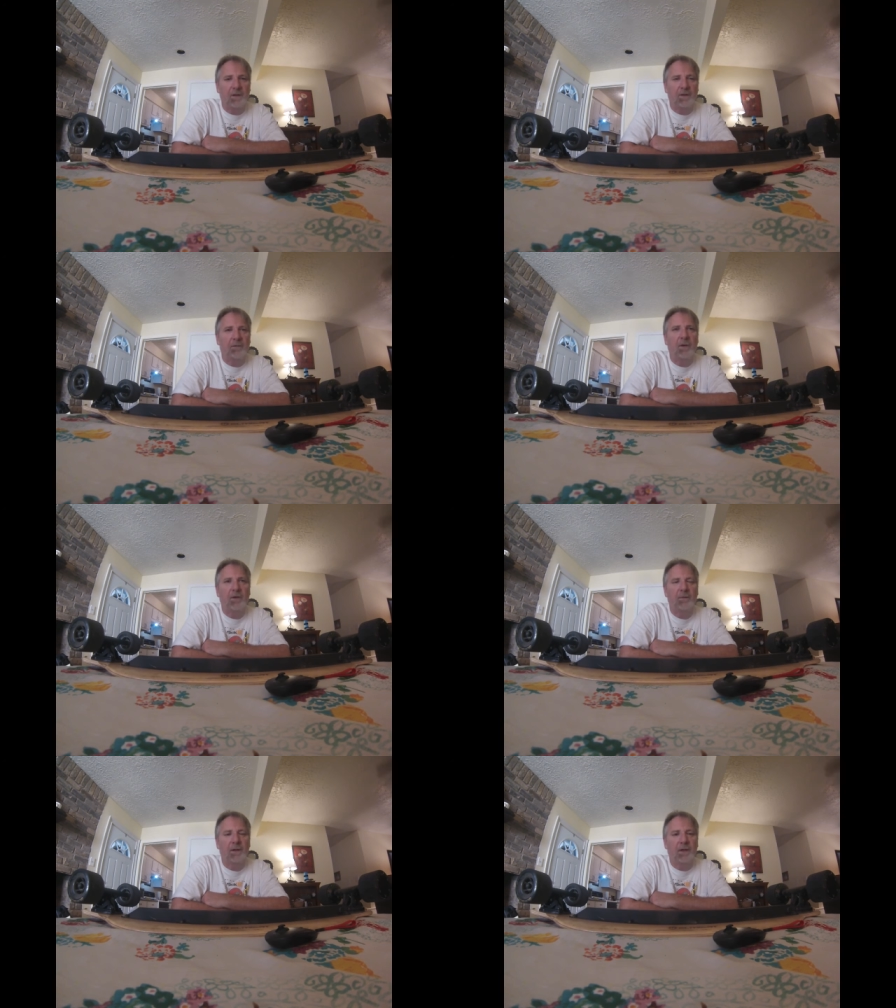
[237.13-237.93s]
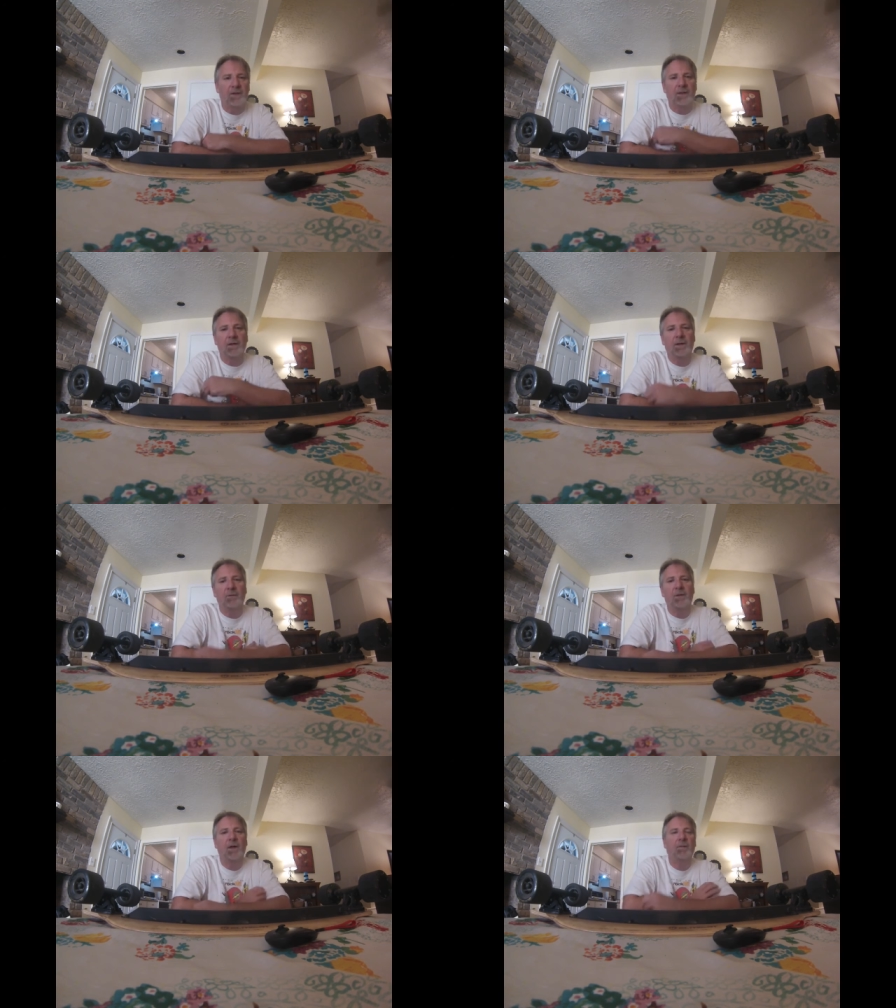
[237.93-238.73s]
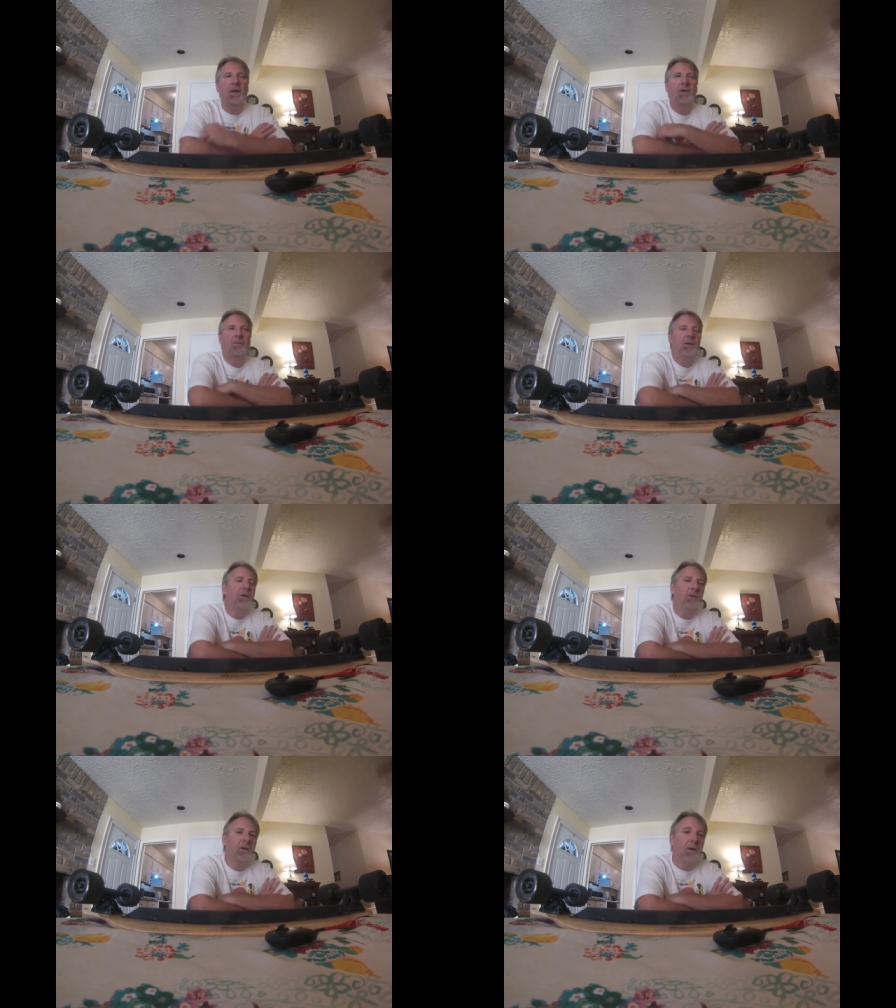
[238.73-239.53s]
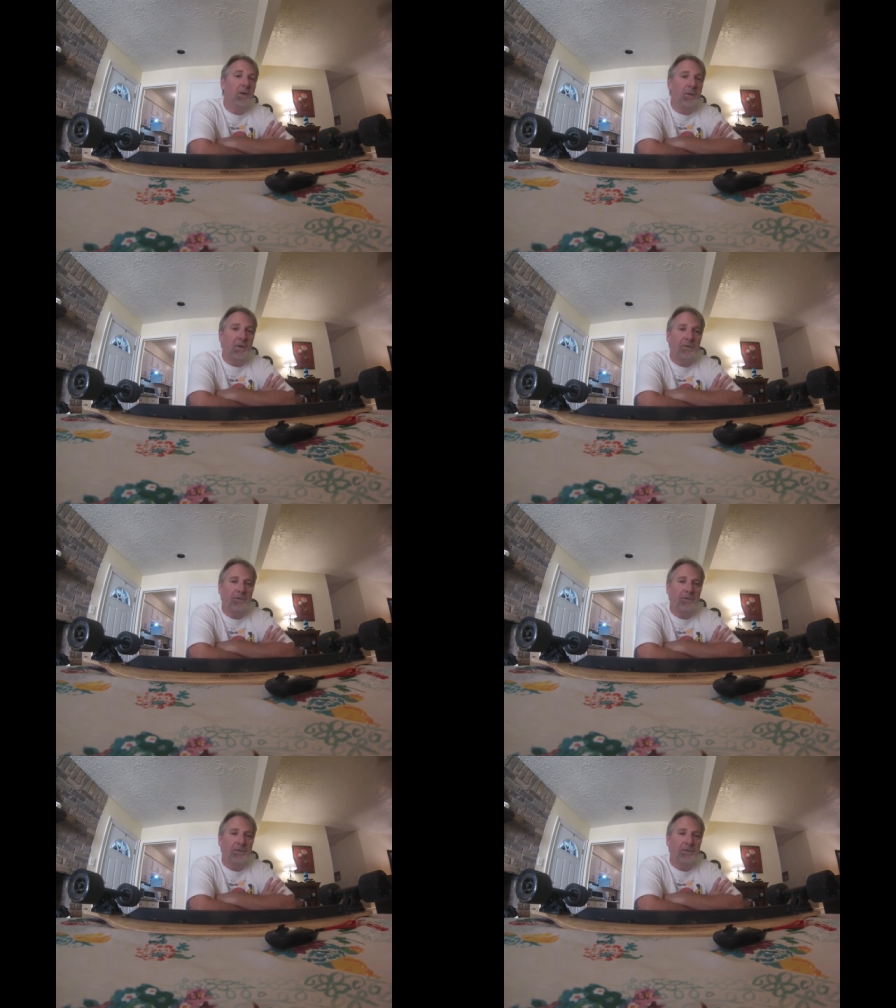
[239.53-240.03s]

And they've always been excellent in getting right back to me. You can call them on the